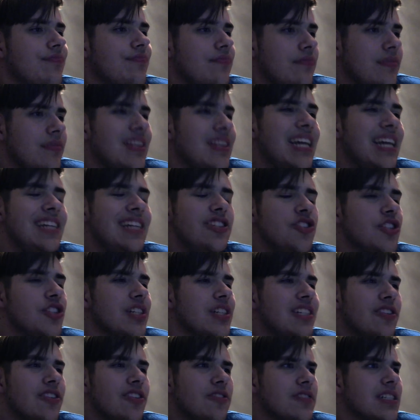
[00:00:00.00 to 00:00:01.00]
they
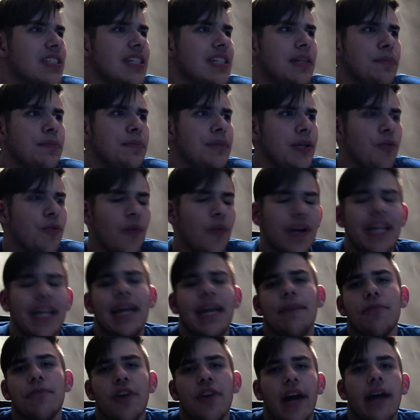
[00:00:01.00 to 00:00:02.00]
usually don't tell me when
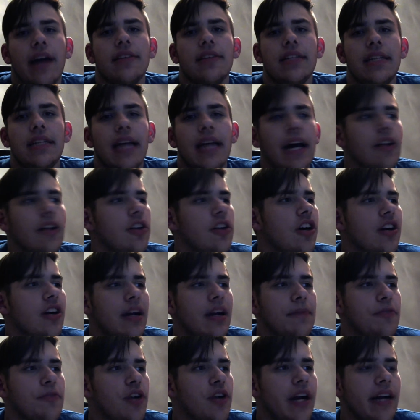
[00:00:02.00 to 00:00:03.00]
I'm grounded, how long
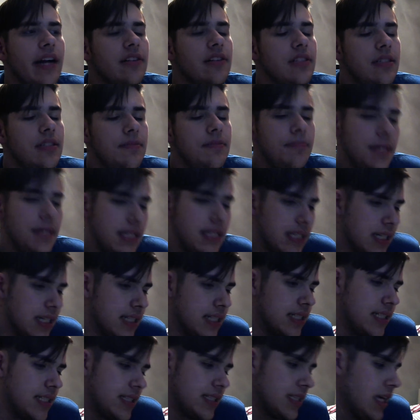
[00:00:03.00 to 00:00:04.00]
I'm grounded,
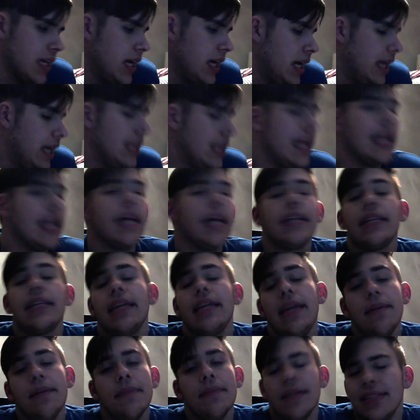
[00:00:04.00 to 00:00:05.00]
because they like to
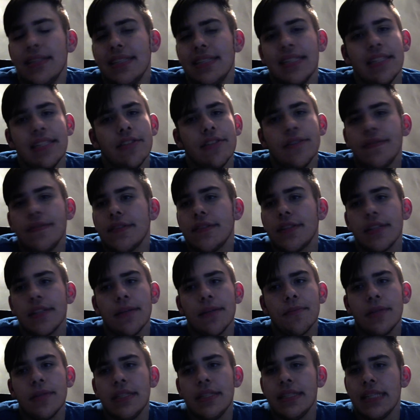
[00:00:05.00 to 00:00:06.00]
keep it a secret for
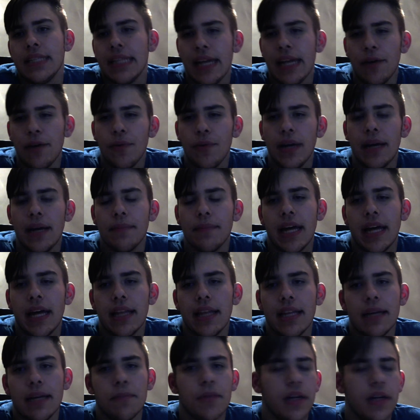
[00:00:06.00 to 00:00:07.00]
some reason. That way, I'm
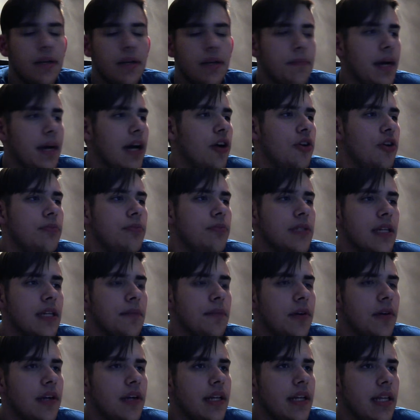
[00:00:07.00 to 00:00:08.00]
not like bringing my hopes
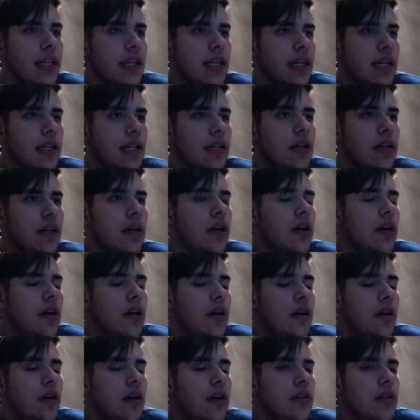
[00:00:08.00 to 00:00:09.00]
up or anything.
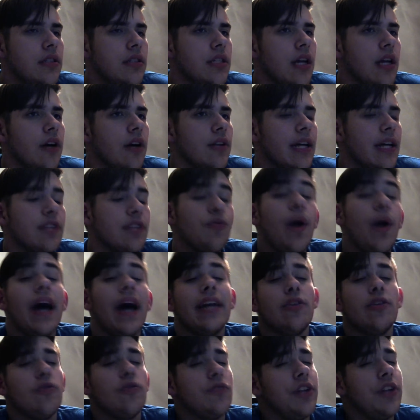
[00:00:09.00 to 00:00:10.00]
So that's why
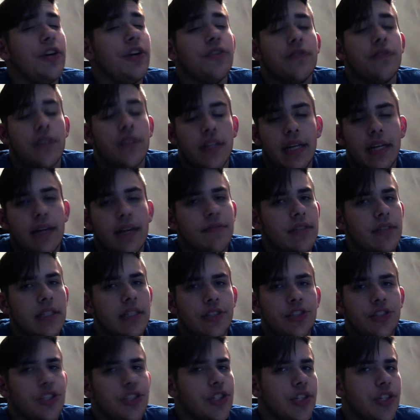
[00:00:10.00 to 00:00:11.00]
I don't know for
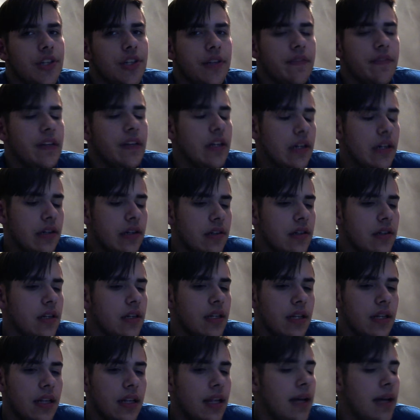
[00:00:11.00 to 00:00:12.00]
definite sure if they're
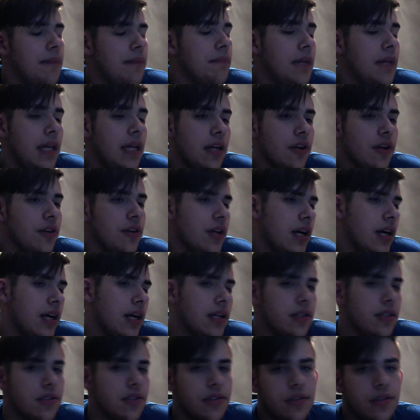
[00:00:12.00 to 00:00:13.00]
gonna let me or
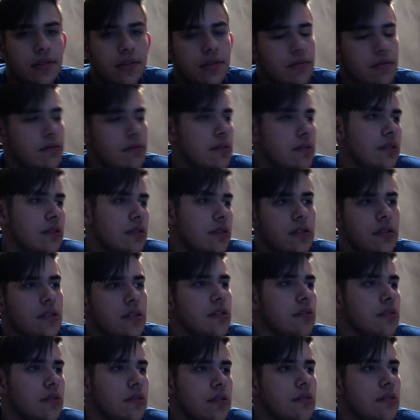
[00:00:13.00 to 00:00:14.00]
not.
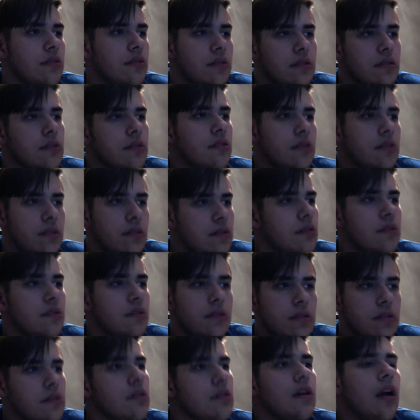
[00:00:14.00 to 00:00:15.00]
Or